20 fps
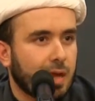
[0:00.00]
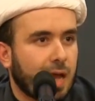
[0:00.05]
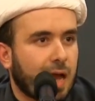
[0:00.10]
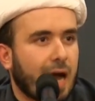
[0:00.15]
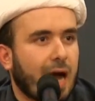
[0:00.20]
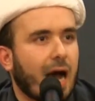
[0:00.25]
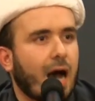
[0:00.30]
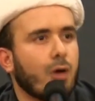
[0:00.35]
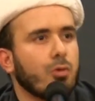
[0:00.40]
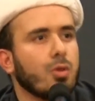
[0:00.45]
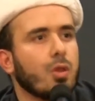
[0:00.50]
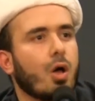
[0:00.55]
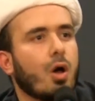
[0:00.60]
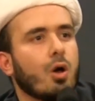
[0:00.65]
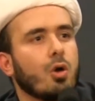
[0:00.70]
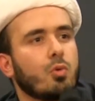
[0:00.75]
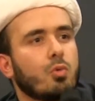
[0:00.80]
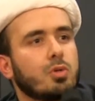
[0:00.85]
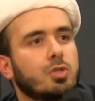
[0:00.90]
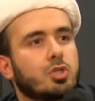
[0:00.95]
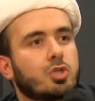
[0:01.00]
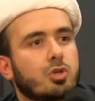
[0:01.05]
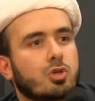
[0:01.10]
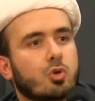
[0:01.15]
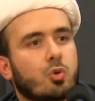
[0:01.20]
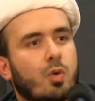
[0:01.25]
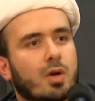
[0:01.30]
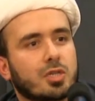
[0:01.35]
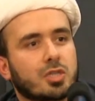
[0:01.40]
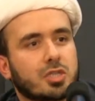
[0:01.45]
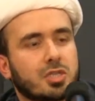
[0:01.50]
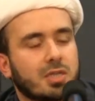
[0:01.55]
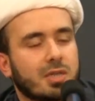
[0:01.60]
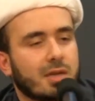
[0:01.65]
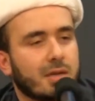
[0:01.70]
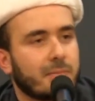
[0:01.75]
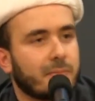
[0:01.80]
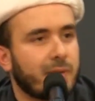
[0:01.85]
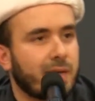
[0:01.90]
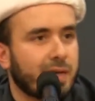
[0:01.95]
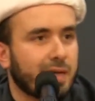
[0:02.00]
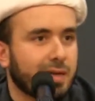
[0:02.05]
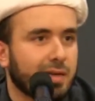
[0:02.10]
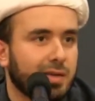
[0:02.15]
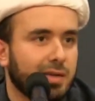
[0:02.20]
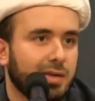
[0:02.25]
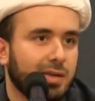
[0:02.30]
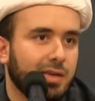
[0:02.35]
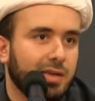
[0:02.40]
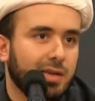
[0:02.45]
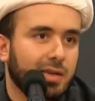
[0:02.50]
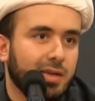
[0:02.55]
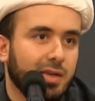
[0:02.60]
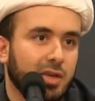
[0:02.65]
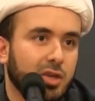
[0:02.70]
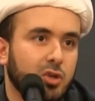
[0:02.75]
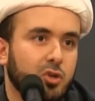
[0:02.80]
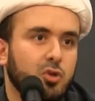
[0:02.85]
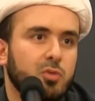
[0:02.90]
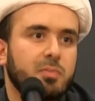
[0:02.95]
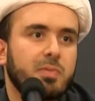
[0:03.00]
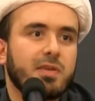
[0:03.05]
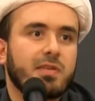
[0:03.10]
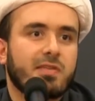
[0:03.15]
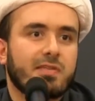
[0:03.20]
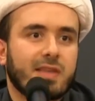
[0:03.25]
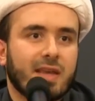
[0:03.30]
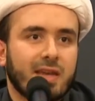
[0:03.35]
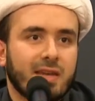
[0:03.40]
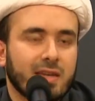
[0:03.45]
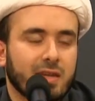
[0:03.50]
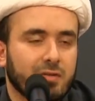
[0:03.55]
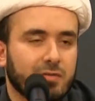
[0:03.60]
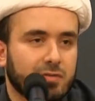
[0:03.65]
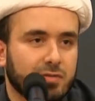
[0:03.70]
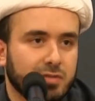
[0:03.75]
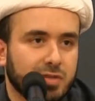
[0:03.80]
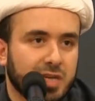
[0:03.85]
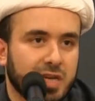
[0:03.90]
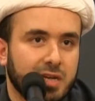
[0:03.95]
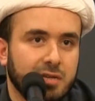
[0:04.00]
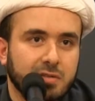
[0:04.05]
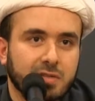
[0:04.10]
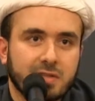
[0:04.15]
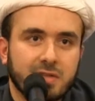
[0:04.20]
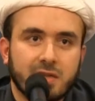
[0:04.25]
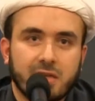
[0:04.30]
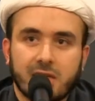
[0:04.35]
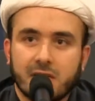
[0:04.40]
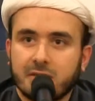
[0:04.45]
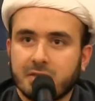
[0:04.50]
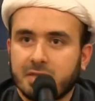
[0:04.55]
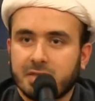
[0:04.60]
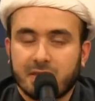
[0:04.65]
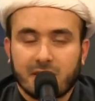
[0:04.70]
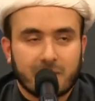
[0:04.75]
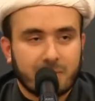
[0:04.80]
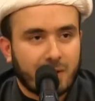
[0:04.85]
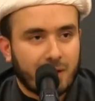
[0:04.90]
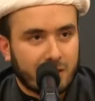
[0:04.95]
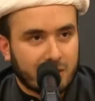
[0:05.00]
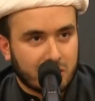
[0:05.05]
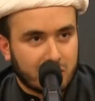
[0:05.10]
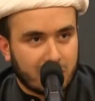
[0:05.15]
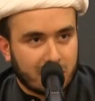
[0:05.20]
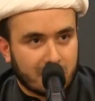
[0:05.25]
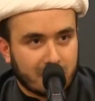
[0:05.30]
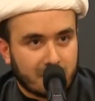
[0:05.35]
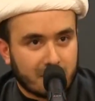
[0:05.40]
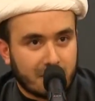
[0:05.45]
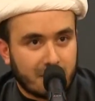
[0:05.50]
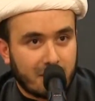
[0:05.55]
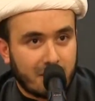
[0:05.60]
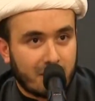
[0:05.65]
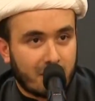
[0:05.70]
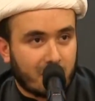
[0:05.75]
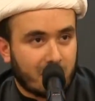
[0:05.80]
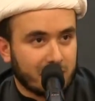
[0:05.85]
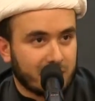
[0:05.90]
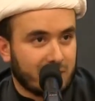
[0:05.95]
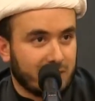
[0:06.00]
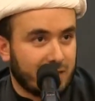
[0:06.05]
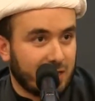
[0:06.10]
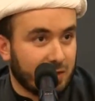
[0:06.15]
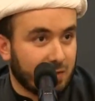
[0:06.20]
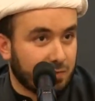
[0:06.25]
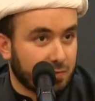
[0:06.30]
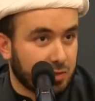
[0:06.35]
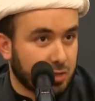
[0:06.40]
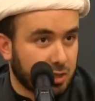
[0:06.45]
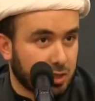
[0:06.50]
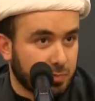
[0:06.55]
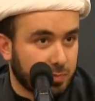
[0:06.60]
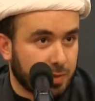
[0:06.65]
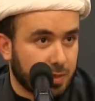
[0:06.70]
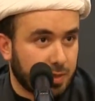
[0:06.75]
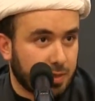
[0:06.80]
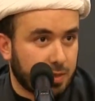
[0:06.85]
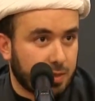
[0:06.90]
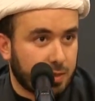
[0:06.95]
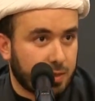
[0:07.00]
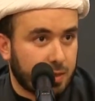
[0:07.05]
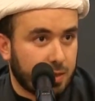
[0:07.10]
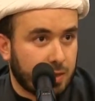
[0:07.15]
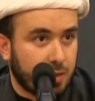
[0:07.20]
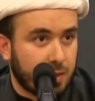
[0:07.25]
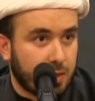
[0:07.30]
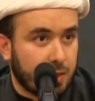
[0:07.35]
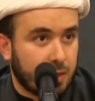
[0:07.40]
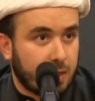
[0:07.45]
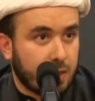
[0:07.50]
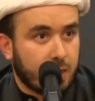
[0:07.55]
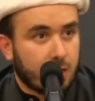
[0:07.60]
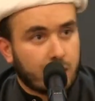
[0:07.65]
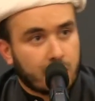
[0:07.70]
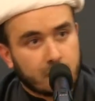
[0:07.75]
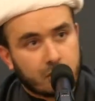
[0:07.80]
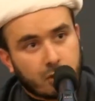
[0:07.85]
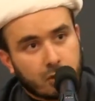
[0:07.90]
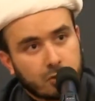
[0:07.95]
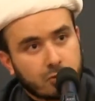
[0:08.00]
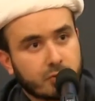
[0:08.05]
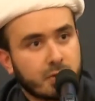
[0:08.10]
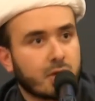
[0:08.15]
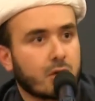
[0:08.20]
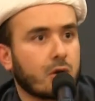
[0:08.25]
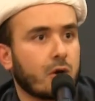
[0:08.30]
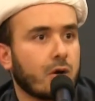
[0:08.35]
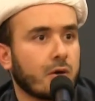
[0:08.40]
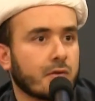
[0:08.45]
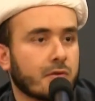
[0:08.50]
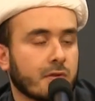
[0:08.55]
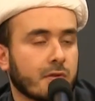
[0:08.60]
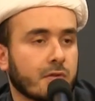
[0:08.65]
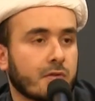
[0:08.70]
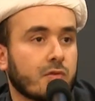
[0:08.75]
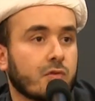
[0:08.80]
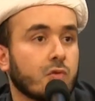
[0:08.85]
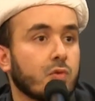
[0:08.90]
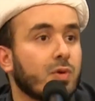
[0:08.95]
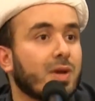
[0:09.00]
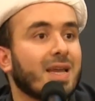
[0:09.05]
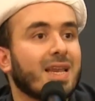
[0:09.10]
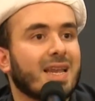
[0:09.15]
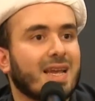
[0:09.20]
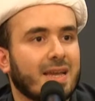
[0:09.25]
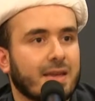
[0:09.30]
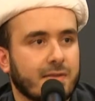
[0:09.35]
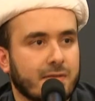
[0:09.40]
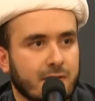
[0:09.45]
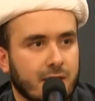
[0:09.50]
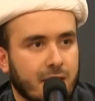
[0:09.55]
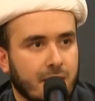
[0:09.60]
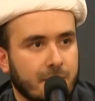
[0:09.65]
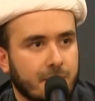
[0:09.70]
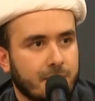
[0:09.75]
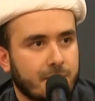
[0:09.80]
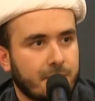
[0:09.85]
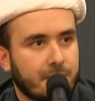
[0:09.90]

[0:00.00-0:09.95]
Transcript: How long would your questioning be? You'd be standing for years and years in the mahshar, on the day of judgment. Adultery causes su' al-hisab.